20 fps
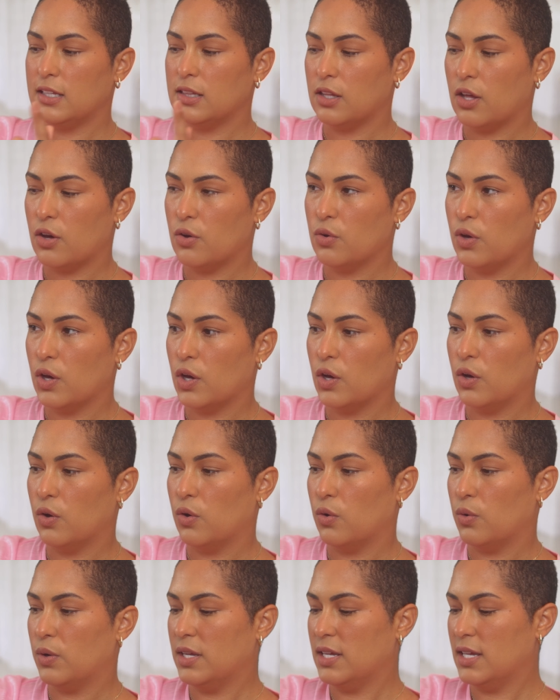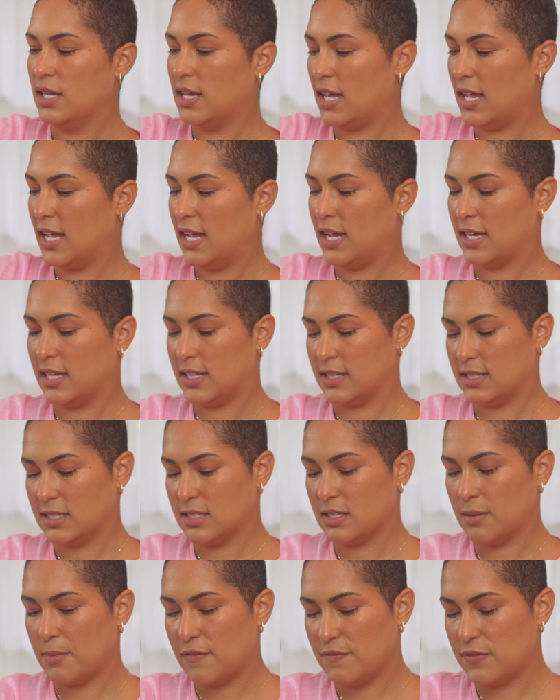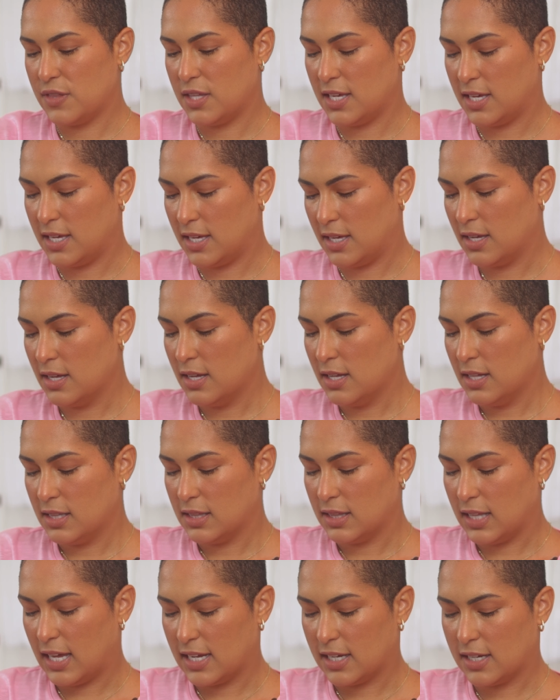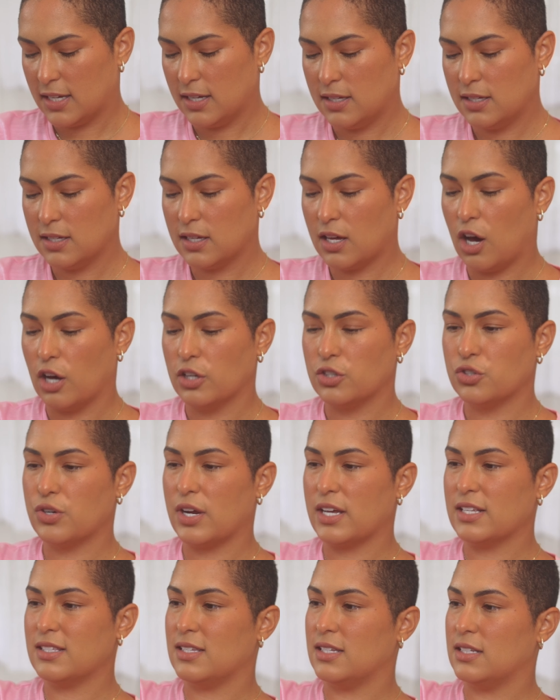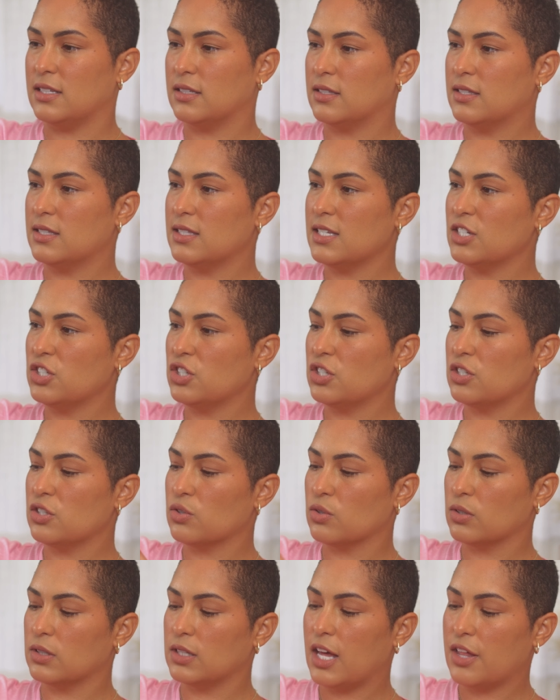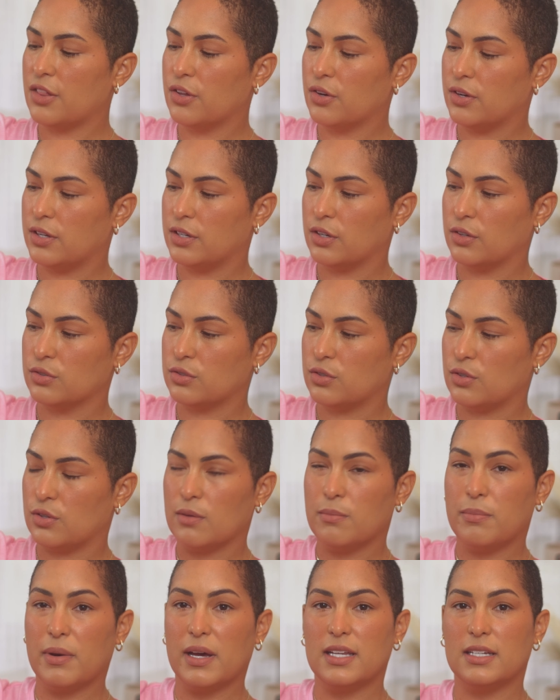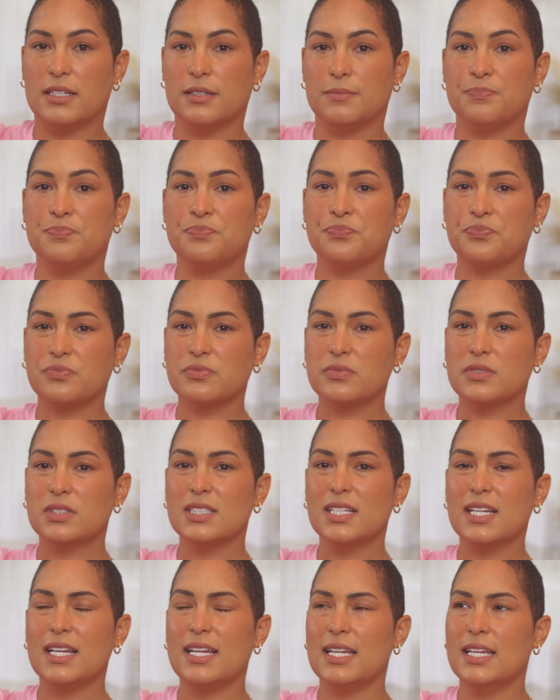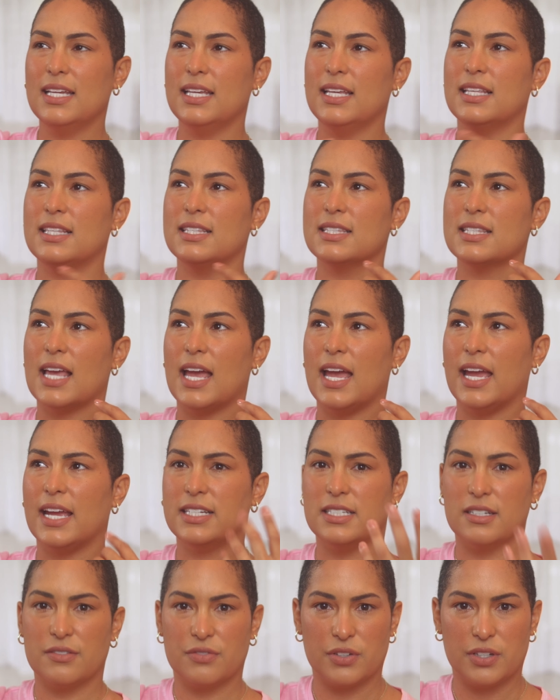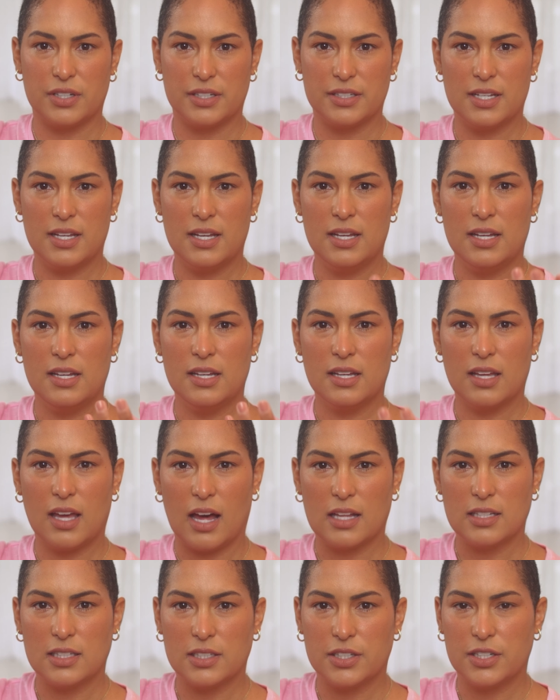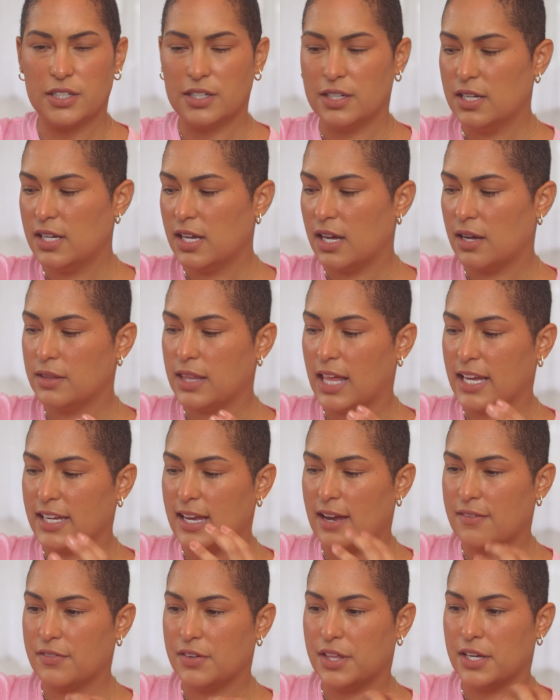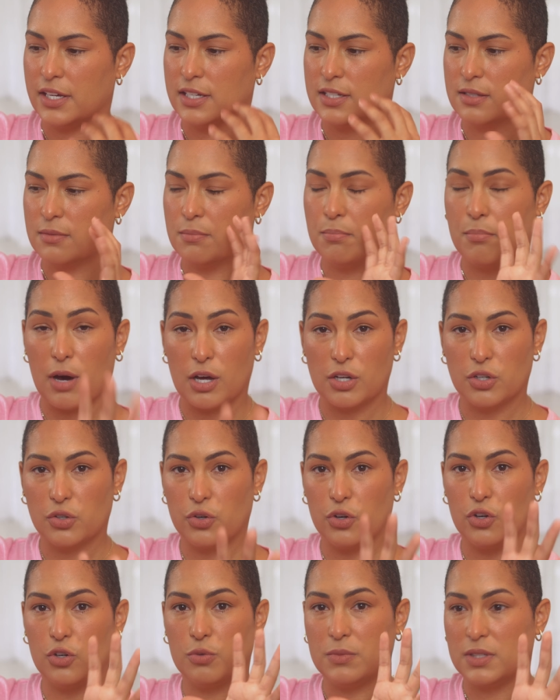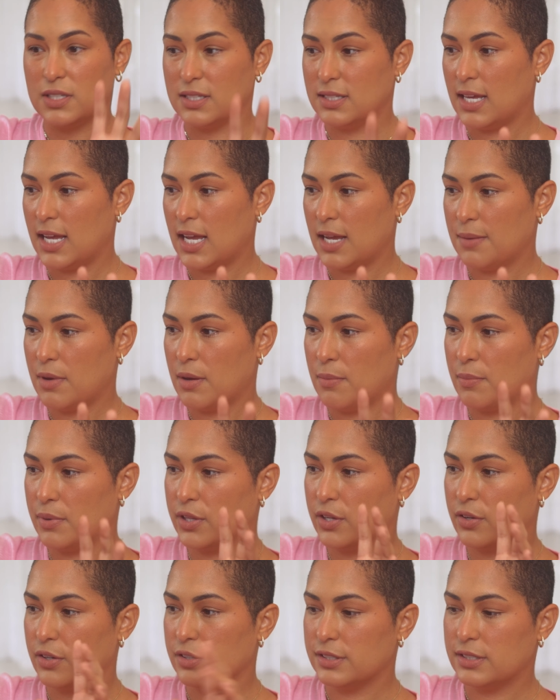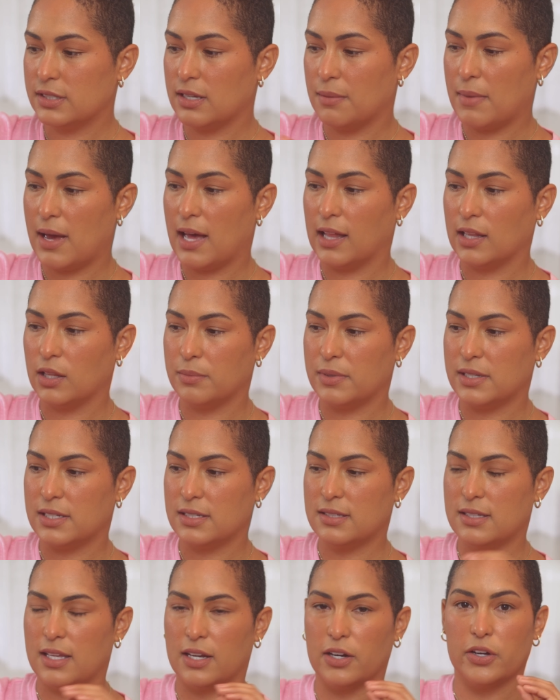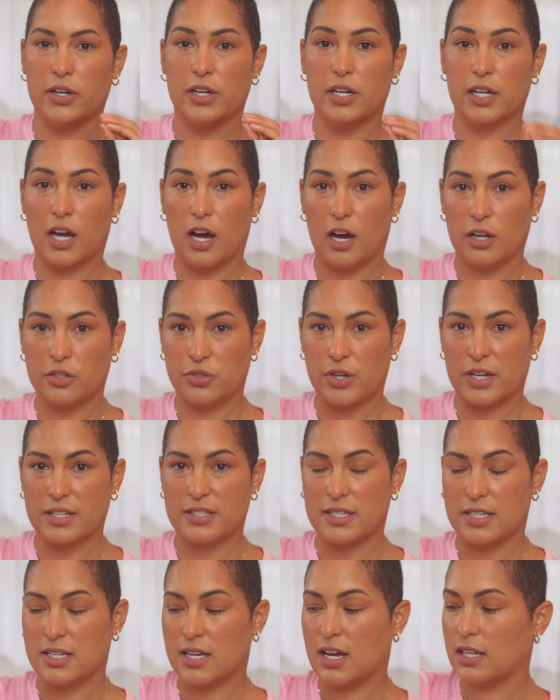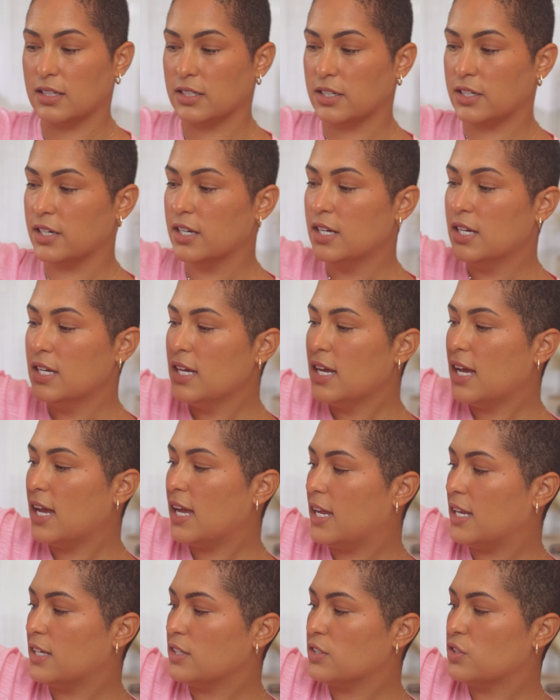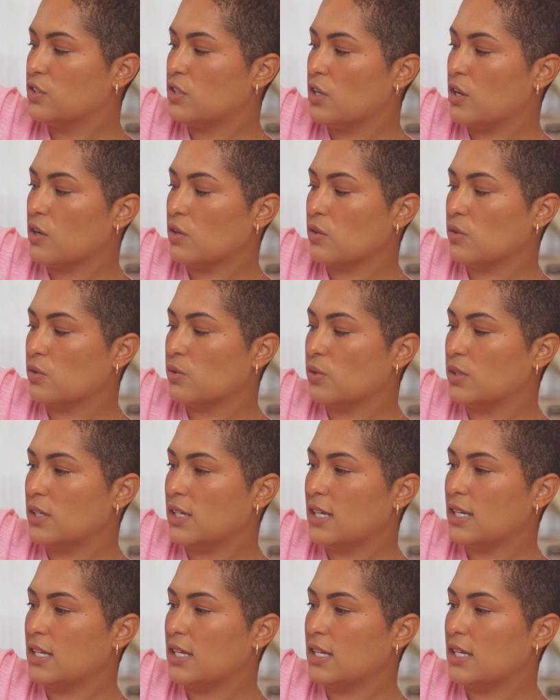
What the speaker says: logo and some of the like contrasting stitches or leather and also the button is a different color. Like everything is monochrome, the same, but there are some elements that are a contrasting color. And so